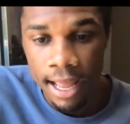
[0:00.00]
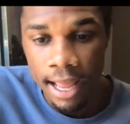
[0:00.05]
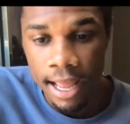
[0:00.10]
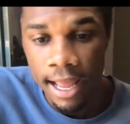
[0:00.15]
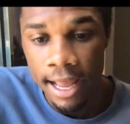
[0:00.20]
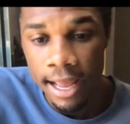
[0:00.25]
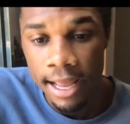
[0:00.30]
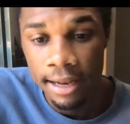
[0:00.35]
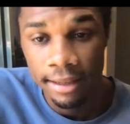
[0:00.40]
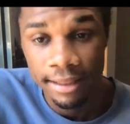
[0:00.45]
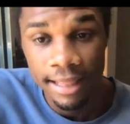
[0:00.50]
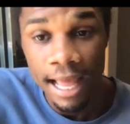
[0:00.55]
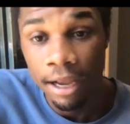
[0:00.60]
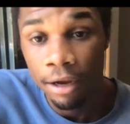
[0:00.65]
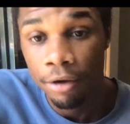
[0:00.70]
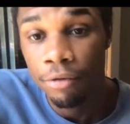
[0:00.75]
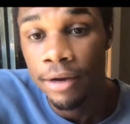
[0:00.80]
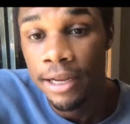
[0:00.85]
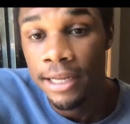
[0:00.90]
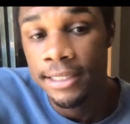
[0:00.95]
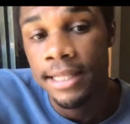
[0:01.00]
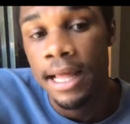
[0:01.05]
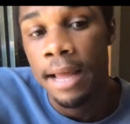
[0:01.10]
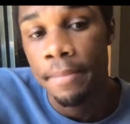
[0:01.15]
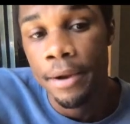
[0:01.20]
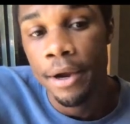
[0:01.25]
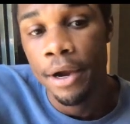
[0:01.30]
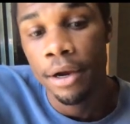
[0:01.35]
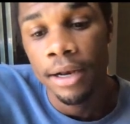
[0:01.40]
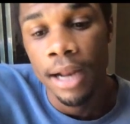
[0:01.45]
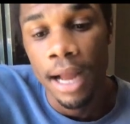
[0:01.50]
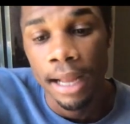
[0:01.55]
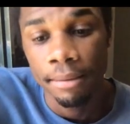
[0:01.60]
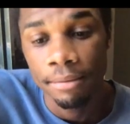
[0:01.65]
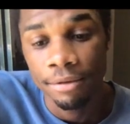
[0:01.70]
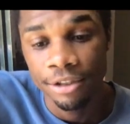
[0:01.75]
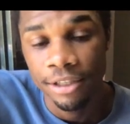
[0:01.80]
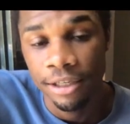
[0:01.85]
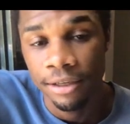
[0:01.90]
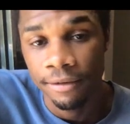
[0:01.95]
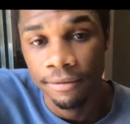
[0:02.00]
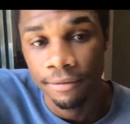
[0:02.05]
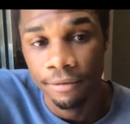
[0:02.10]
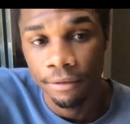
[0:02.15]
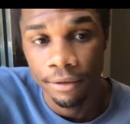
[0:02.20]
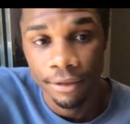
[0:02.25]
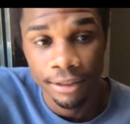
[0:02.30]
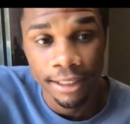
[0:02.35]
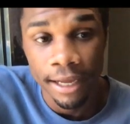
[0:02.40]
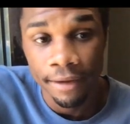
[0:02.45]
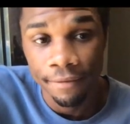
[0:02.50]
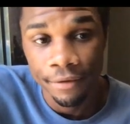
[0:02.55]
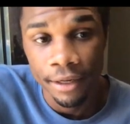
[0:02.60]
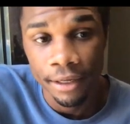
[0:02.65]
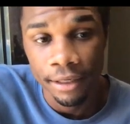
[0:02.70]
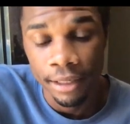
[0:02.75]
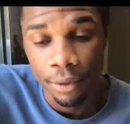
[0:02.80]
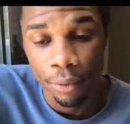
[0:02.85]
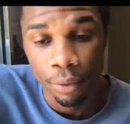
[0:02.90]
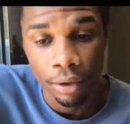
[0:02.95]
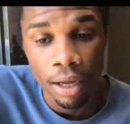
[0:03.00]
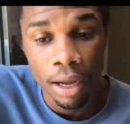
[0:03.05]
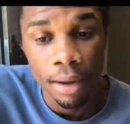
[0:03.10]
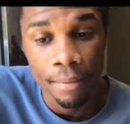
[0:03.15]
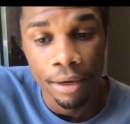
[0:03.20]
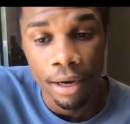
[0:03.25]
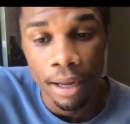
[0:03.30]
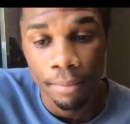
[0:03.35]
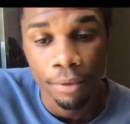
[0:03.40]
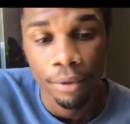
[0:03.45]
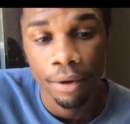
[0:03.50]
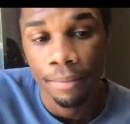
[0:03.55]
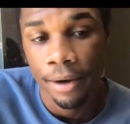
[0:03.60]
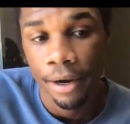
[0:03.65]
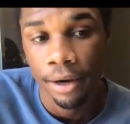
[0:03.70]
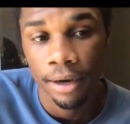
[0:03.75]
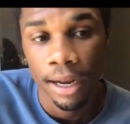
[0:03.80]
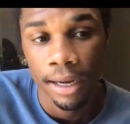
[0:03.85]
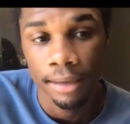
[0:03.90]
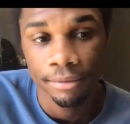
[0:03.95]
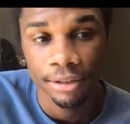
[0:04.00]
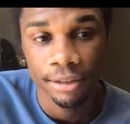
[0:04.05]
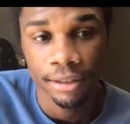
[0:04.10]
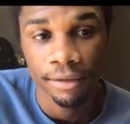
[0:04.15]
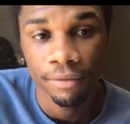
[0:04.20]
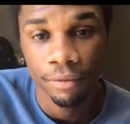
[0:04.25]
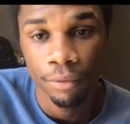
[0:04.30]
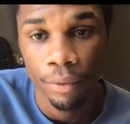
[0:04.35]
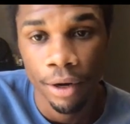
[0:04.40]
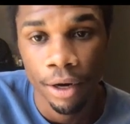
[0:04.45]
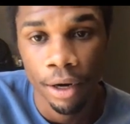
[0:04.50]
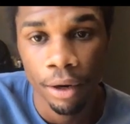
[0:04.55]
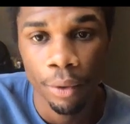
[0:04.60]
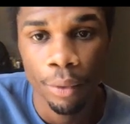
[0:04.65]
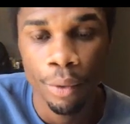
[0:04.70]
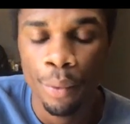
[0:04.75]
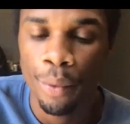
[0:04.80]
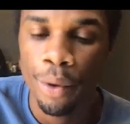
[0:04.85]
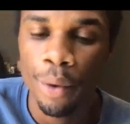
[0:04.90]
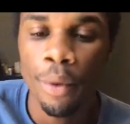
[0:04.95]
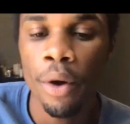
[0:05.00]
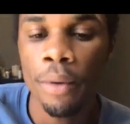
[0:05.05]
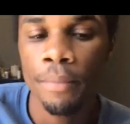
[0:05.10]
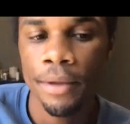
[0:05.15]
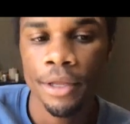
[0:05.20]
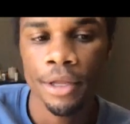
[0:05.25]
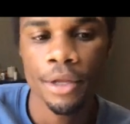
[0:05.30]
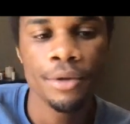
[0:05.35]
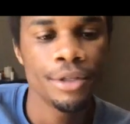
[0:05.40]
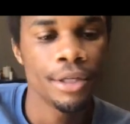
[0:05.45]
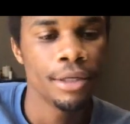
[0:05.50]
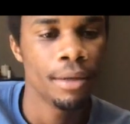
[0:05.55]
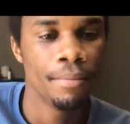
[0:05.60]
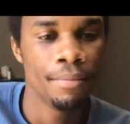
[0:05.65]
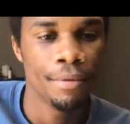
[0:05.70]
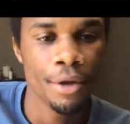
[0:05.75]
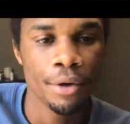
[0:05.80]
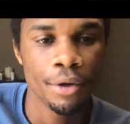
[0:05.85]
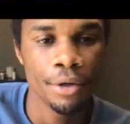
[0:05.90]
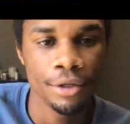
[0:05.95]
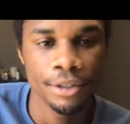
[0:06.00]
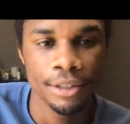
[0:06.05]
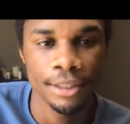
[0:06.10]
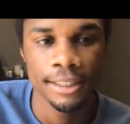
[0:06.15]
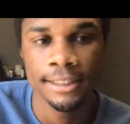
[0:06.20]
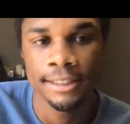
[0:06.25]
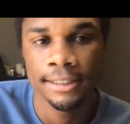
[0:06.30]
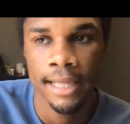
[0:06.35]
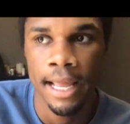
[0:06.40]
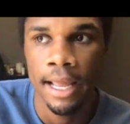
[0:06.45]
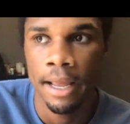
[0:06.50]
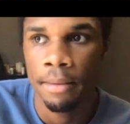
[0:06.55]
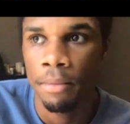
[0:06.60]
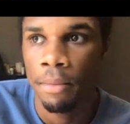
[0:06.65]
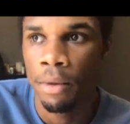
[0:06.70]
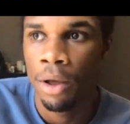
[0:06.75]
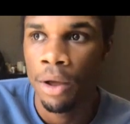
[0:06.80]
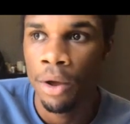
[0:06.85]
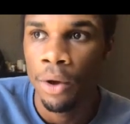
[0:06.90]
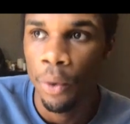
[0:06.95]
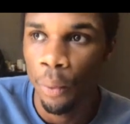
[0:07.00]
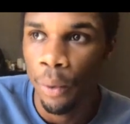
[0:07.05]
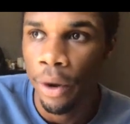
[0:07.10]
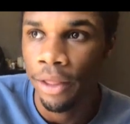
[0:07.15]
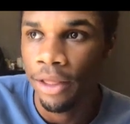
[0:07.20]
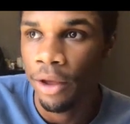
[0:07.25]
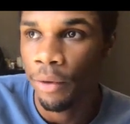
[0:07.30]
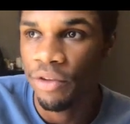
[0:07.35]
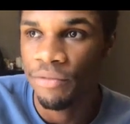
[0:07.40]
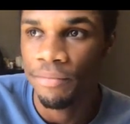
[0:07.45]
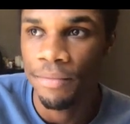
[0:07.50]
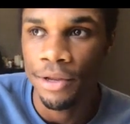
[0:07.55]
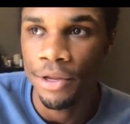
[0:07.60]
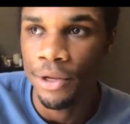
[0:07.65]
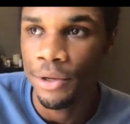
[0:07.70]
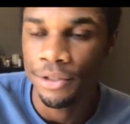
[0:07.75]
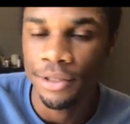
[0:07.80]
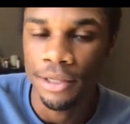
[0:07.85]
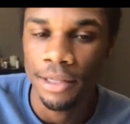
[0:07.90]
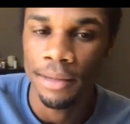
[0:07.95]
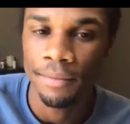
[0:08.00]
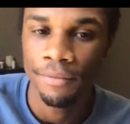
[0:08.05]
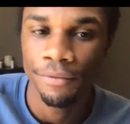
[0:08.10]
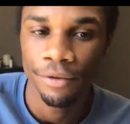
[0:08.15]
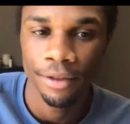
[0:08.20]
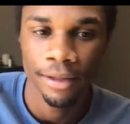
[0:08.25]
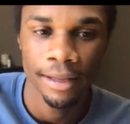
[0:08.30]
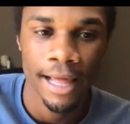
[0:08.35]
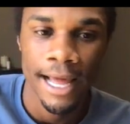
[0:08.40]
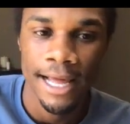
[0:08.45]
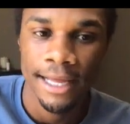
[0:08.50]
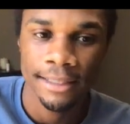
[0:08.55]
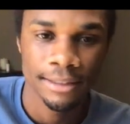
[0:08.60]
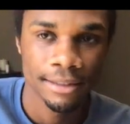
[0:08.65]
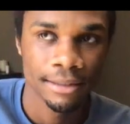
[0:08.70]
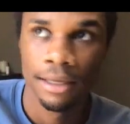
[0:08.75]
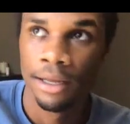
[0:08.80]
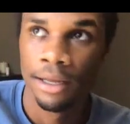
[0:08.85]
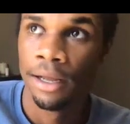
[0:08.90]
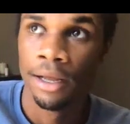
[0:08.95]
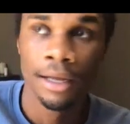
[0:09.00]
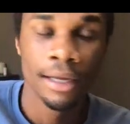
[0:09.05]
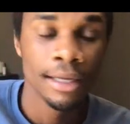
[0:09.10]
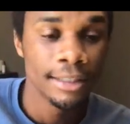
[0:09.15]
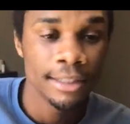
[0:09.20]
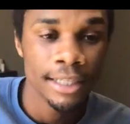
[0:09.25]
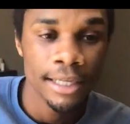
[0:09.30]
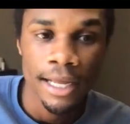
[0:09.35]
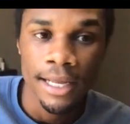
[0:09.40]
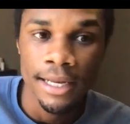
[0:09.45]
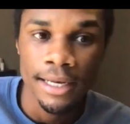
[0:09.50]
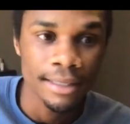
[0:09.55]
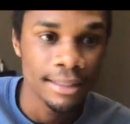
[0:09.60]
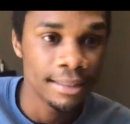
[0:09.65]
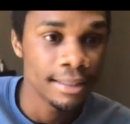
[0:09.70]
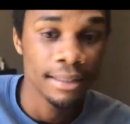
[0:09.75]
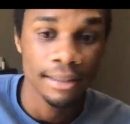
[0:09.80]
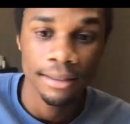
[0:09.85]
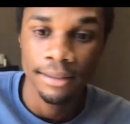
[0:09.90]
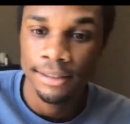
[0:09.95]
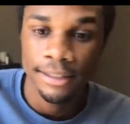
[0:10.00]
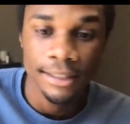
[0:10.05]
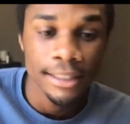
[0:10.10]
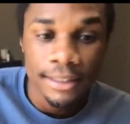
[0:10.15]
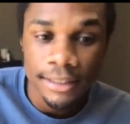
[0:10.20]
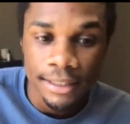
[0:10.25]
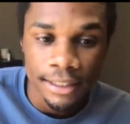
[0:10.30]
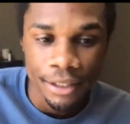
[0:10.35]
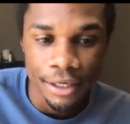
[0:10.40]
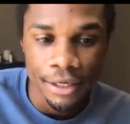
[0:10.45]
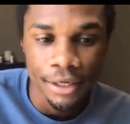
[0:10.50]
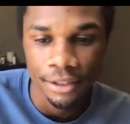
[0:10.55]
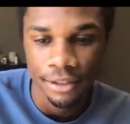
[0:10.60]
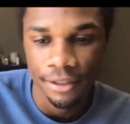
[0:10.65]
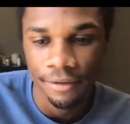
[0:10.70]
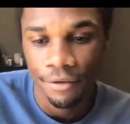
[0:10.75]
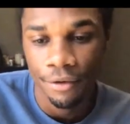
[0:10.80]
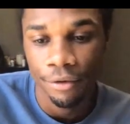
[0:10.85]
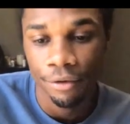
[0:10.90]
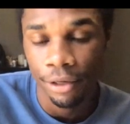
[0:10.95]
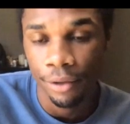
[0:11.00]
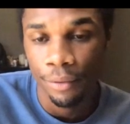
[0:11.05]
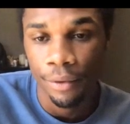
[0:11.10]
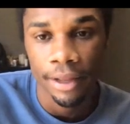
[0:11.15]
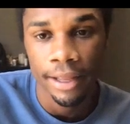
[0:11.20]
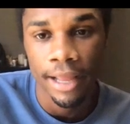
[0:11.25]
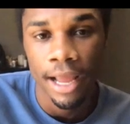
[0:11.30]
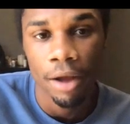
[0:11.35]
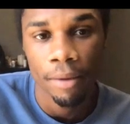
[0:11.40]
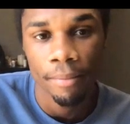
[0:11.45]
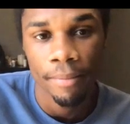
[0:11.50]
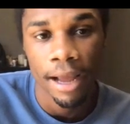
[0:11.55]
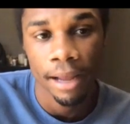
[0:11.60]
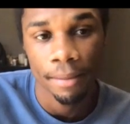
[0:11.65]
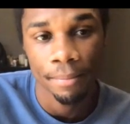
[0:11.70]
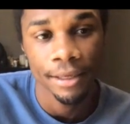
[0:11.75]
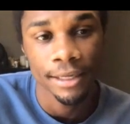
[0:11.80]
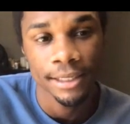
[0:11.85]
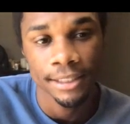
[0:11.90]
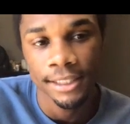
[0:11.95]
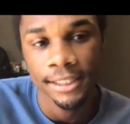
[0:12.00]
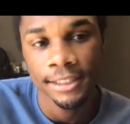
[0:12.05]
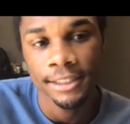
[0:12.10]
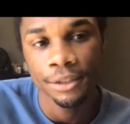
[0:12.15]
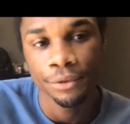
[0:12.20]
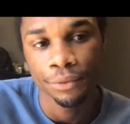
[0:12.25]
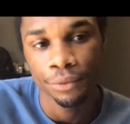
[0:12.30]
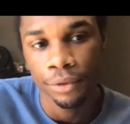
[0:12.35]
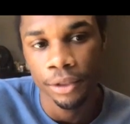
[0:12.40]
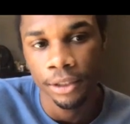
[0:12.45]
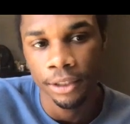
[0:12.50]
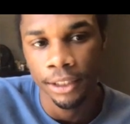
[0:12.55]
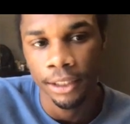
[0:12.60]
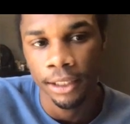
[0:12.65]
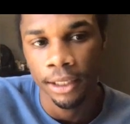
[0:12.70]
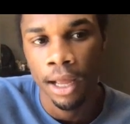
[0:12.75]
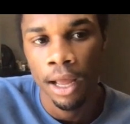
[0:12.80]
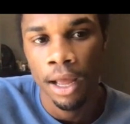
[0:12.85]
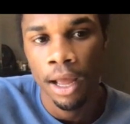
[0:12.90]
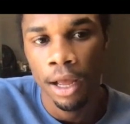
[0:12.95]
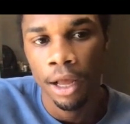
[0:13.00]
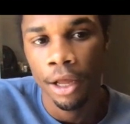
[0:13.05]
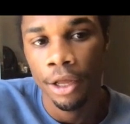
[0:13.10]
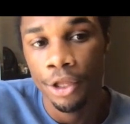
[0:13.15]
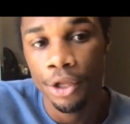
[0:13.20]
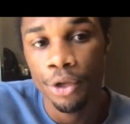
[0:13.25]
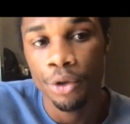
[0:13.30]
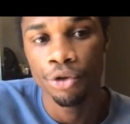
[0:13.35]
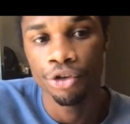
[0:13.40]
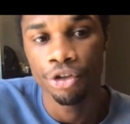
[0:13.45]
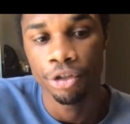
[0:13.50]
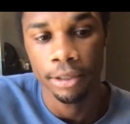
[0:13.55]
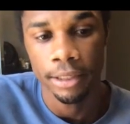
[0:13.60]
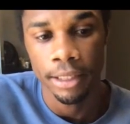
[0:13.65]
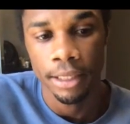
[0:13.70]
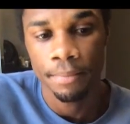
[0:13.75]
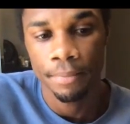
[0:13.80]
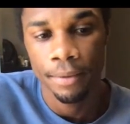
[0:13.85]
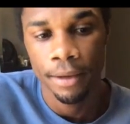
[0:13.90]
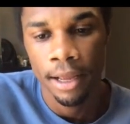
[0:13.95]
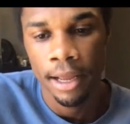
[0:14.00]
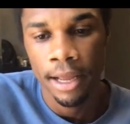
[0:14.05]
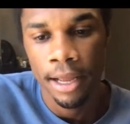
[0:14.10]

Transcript: And that creates that paradigm shift. Definitely, we're coming up on a paradigm shift where we won't be using computers the same way that we've been using them for the last 10 to 60 years, if you really want to count back, because this is really a huge leap.